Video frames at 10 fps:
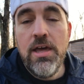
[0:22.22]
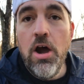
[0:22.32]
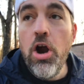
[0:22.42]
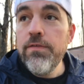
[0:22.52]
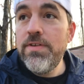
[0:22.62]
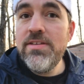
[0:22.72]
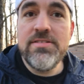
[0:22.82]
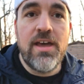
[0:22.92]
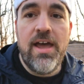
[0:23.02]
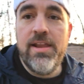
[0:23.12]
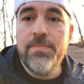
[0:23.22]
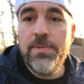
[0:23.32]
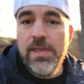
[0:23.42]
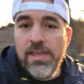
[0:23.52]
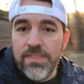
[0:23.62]
RV side.
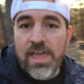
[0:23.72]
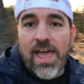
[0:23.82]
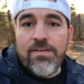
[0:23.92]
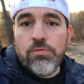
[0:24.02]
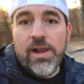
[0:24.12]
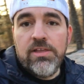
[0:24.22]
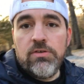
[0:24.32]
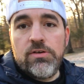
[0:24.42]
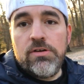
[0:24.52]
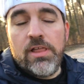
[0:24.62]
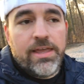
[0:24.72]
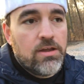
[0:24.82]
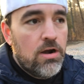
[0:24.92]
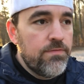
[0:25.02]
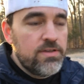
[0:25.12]
And they have regular
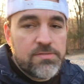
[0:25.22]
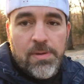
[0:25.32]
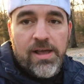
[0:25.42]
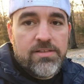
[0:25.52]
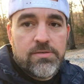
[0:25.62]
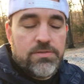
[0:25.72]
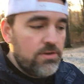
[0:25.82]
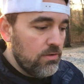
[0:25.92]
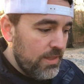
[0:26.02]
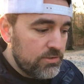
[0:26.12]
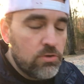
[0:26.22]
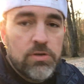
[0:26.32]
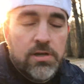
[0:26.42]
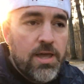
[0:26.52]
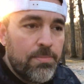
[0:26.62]
like RV spots with your electrical
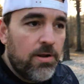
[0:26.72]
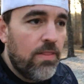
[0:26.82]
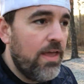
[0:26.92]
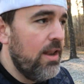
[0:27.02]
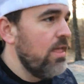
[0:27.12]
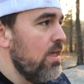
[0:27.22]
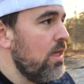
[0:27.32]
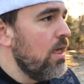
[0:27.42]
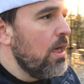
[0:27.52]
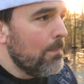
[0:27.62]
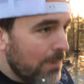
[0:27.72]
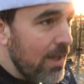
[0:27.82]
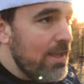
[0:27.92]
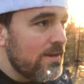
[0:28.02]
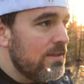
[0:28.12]
hookup and all that.
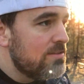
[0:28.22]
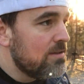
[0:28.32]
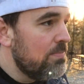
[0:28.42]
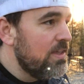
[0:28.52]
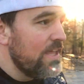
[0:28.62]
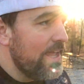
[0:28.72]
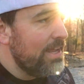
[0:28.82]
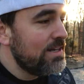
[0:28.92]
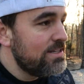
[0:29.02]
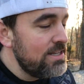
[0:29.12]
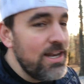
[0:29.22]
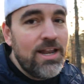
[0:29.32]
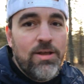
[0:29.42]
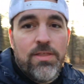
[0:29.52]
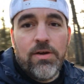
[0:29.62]
But something I did
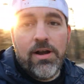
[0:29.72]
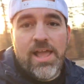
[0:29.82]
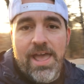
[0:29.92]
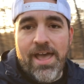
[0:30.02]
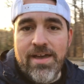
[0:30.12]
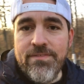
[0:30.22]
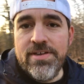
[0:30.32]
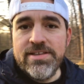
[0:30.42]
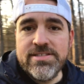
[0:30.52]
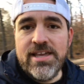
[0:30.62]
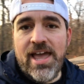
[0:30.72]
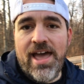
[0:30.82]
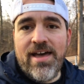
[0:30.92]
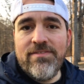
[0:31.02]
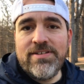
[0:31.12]
not know they were gonna have is they
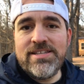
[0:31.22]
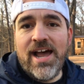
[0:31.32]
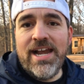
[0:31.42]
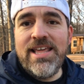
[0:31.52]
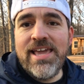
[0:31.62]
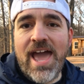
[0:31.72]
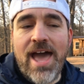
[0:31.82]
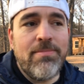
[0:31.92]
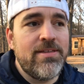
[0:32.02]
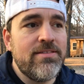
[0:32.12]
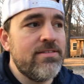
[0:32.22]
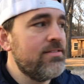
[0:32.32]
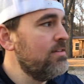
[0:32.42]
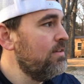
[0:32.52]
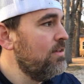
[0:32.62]
have tiny
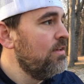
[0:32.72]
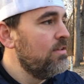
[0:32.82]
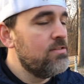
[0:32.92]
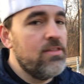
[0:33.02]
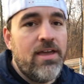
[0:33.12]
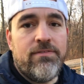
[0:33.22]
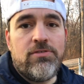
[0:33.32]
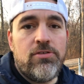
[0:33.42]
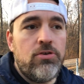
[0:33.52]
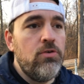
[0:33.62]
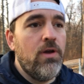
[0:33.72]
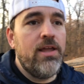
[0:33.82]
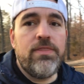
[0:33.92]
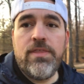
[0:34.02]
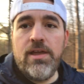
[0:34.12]
cabins. So they have 2
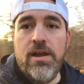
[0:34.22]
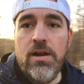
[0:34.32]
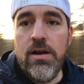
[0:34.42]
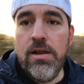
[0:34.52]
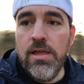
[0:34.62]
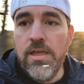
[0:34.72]
right there.